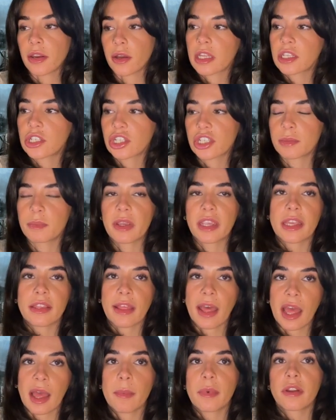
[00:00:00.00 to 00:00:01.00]
just making the
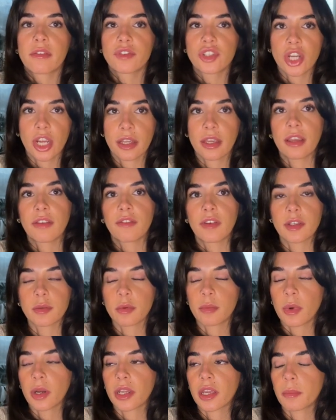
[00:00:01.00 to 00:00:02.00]
habit of checking Facebook
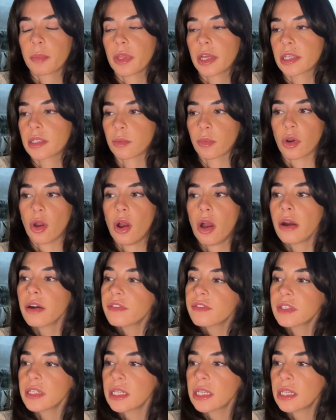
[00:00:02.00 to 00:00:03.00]
Marketplace more
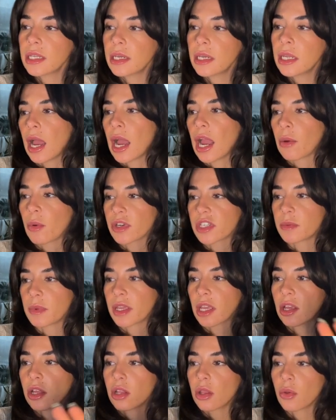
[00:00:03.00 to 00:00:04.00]
often. I want to make
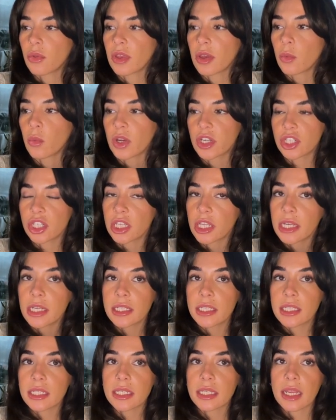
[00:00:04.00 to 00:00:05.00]
a clothing wish
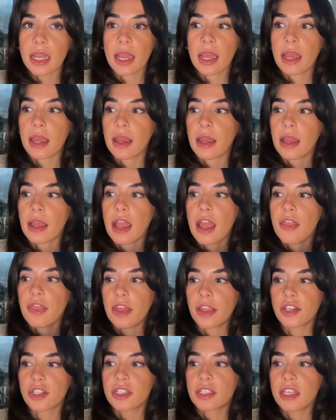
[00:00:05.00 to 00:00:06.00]
list and
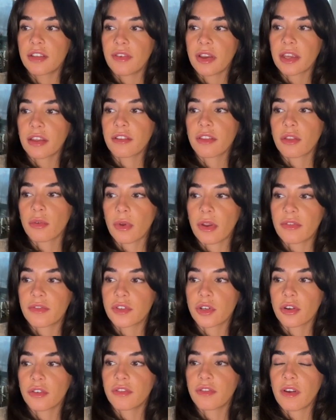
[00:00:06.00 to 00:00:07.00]
then see if I can thrift
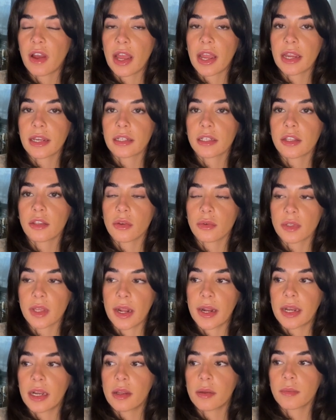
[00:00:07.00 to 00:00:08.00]
or find those
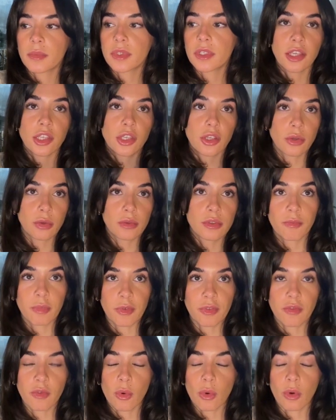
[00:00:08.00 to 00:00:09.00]
items used
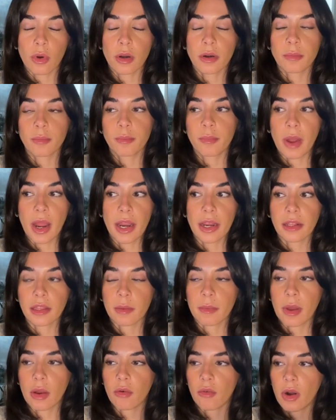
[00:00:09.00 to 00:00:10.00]
before buying them
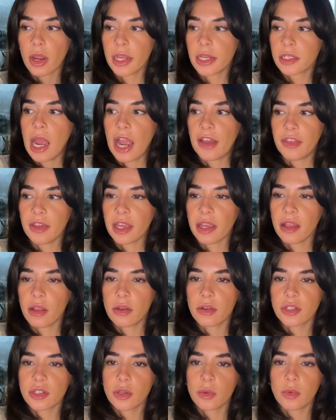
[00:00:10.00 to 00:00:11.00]
outright. I think I
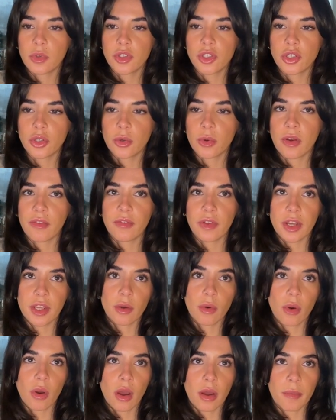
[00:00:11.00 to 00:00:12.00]
also will do a video on